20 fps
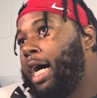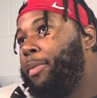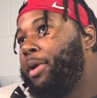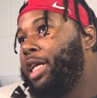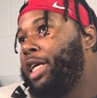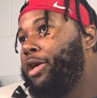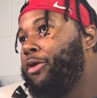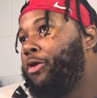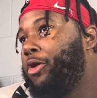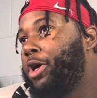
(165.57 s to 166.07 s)

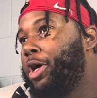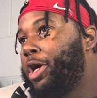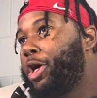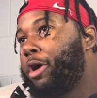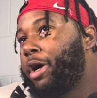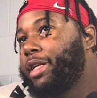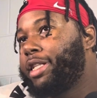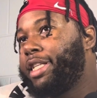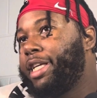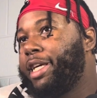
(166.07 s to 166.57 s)
believe we're a
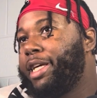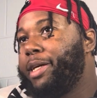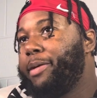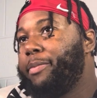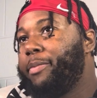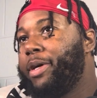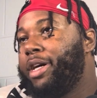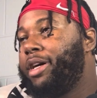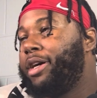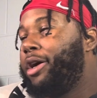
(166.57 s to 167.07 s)
great team.
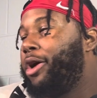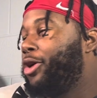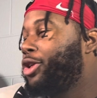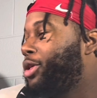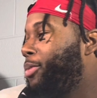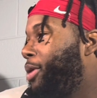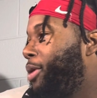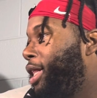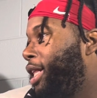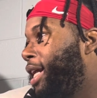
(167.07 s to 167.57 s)

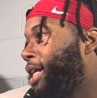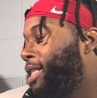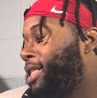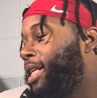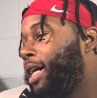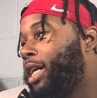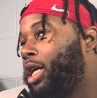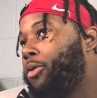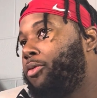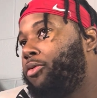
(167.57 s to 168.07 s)
Ultimately, that's
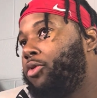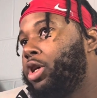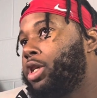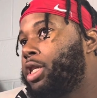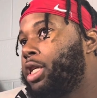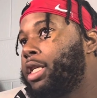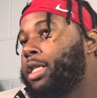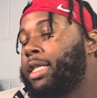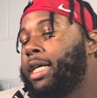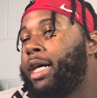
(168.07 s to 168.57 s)
not up for us
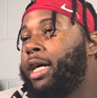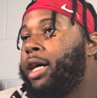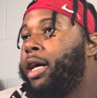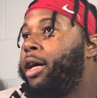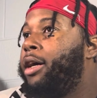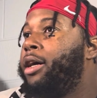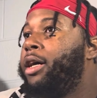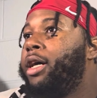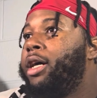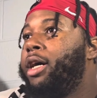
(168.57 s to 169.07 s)
to
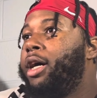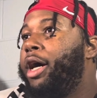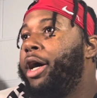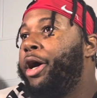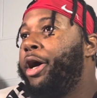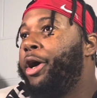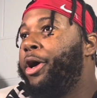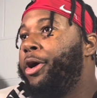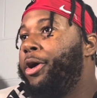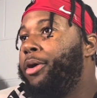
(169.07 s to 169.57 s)
decide.
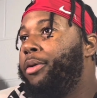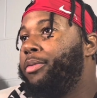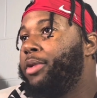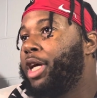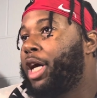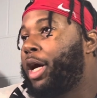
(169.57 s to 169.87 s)
The